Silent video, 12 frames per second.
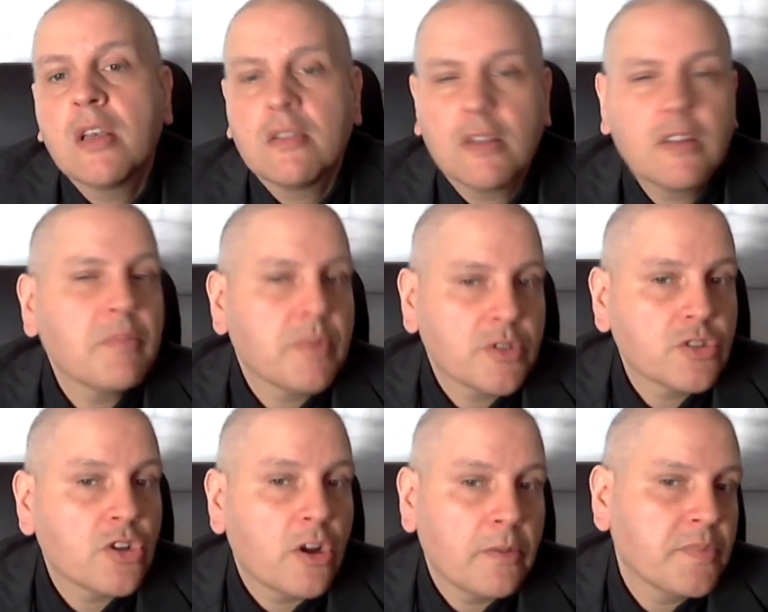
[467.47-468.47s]
The temple
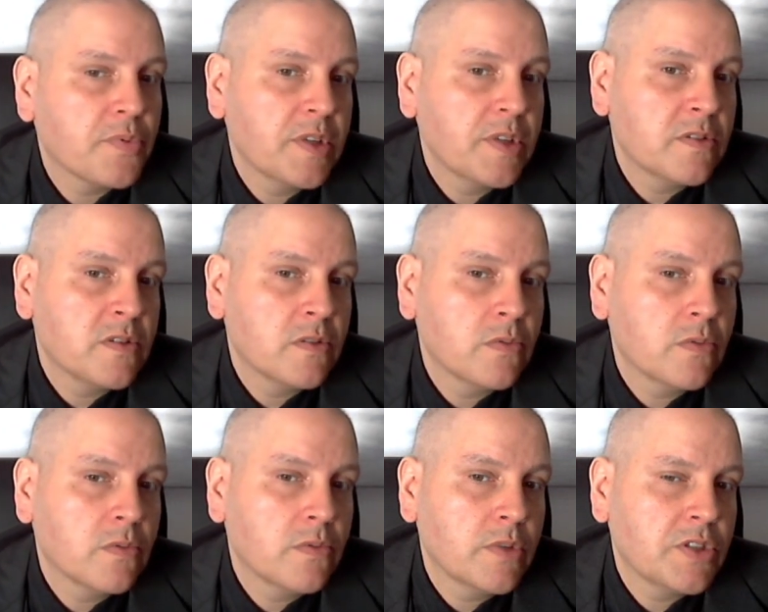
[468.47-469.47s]
shop,
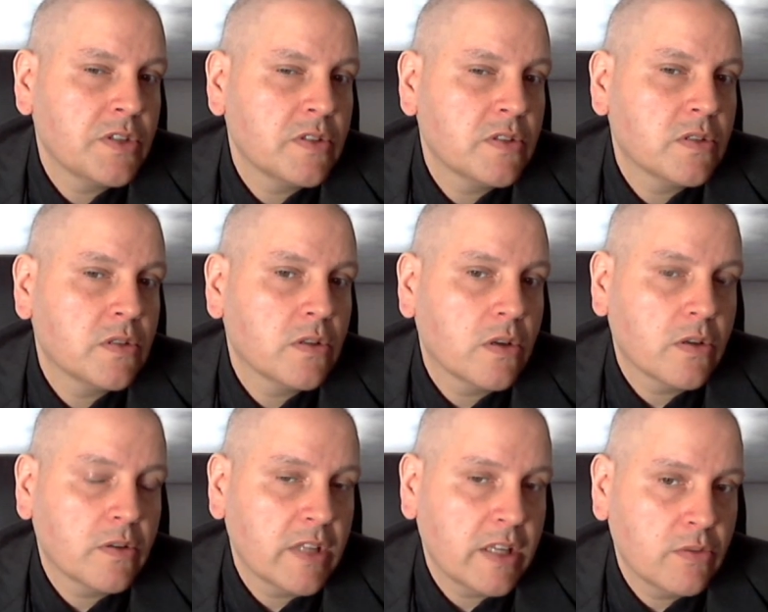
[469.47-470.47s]
which is
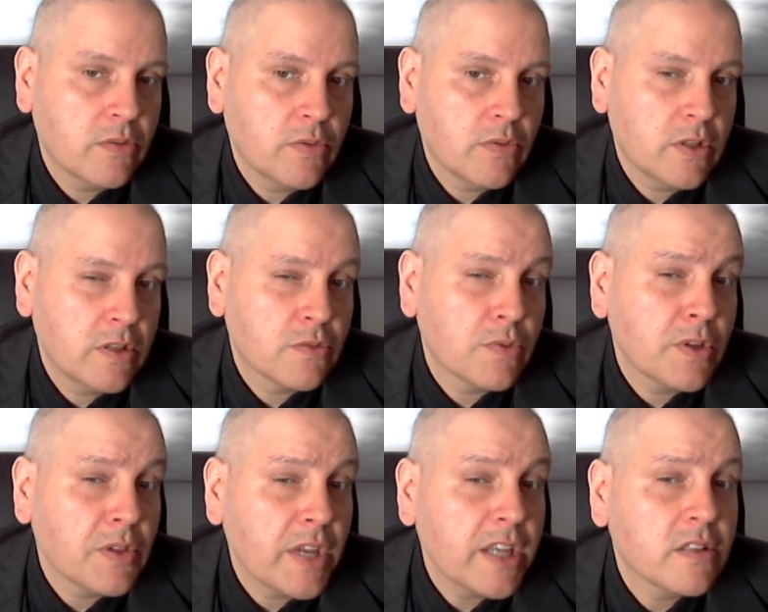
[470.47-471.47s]
it is
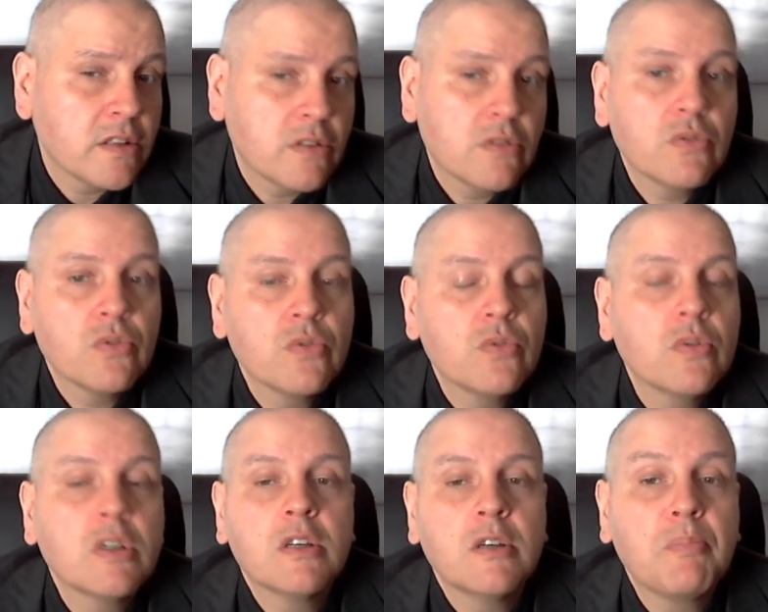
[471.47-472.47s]
related to
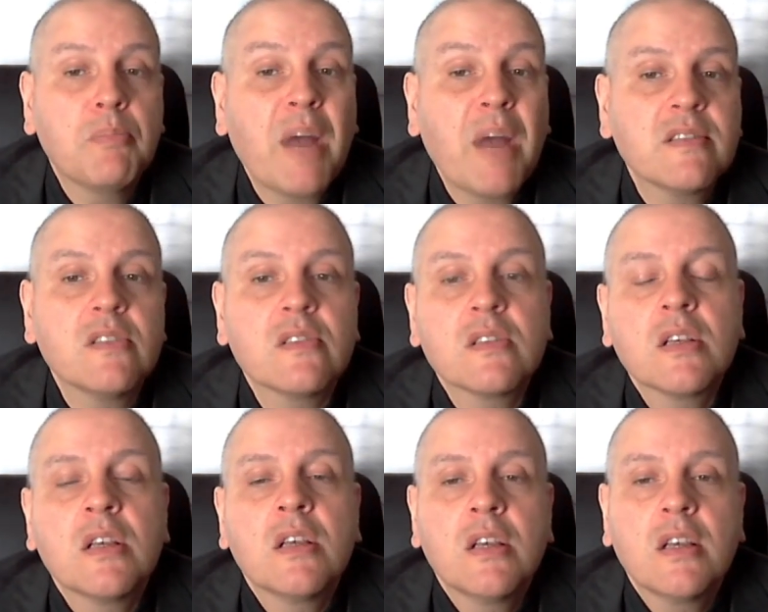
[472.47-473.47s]
Pisces,
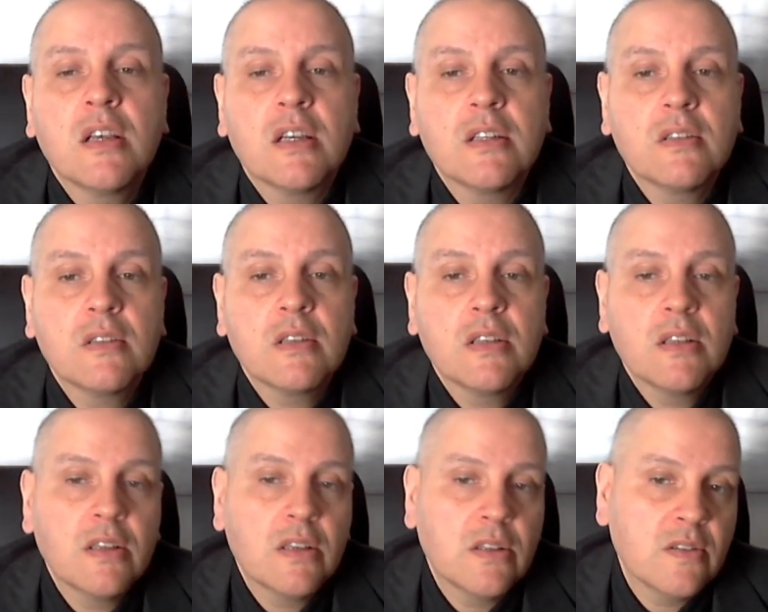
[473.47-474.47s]
and
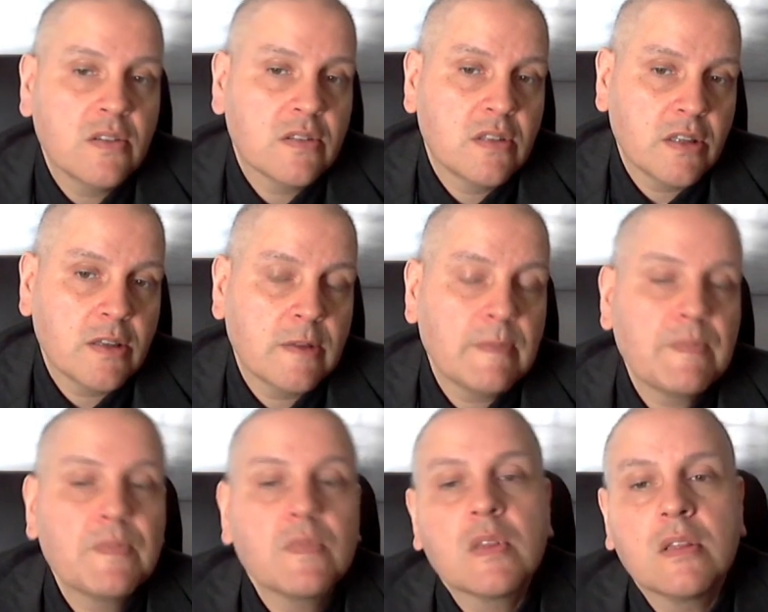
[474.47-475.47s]
it is the
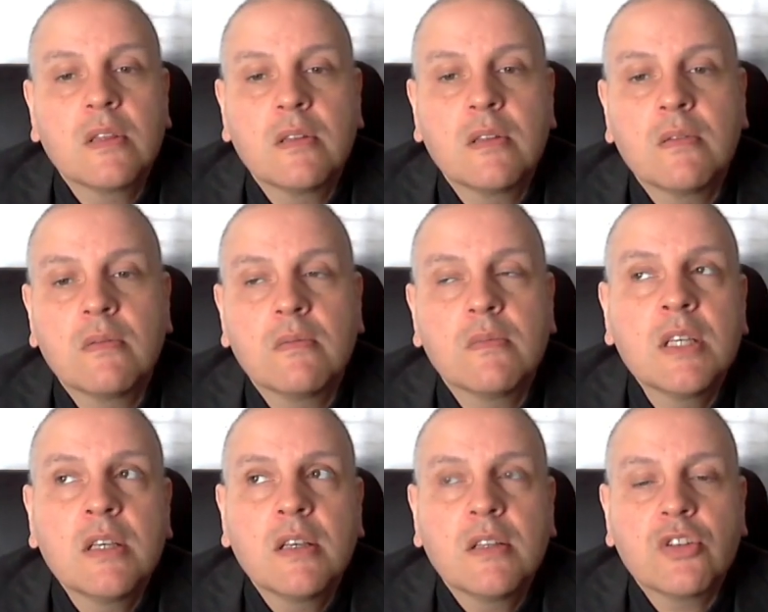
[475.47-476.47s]

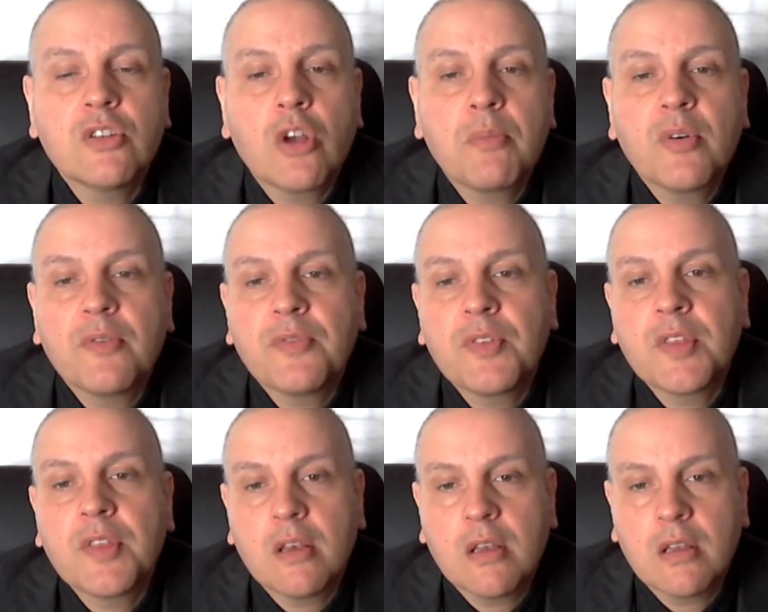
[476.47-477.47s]
shop of
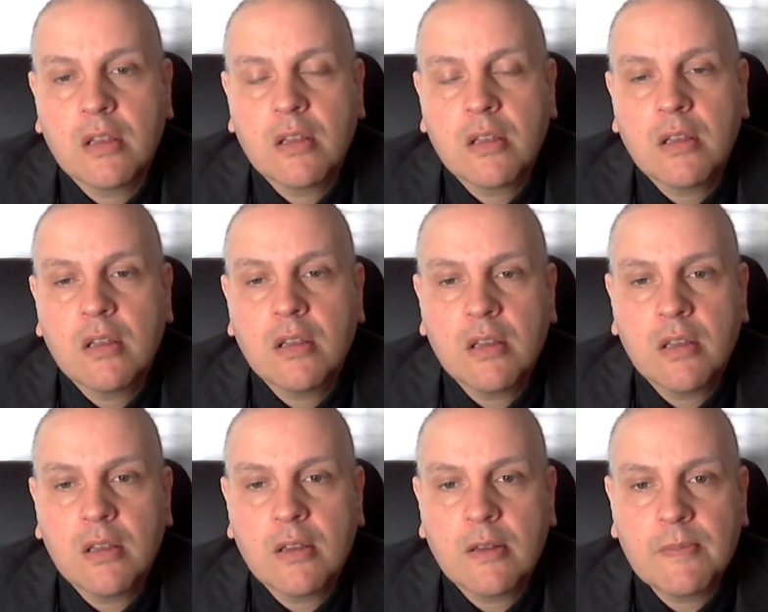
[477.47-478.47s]
the
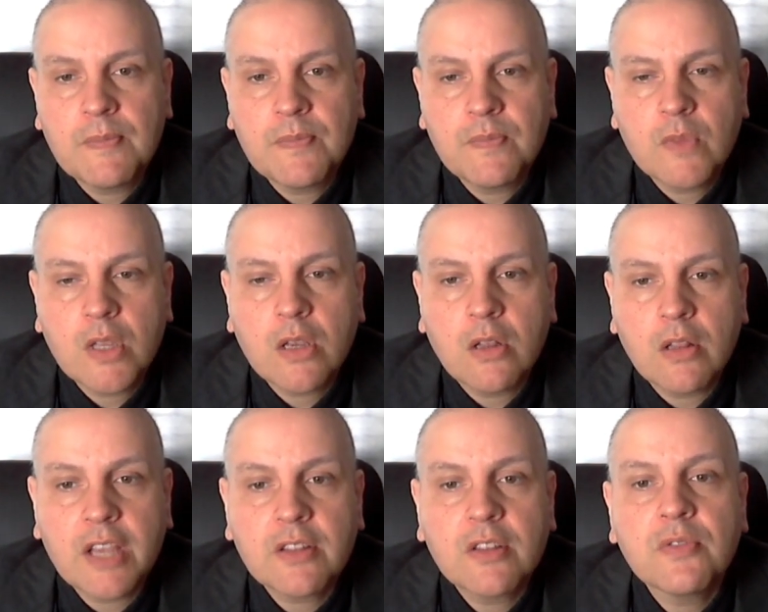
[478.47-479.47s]

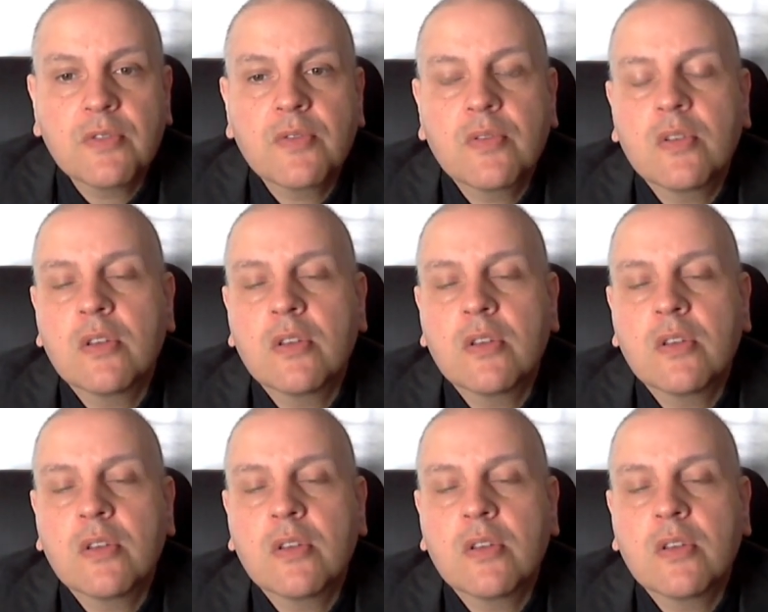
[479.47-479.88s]
collective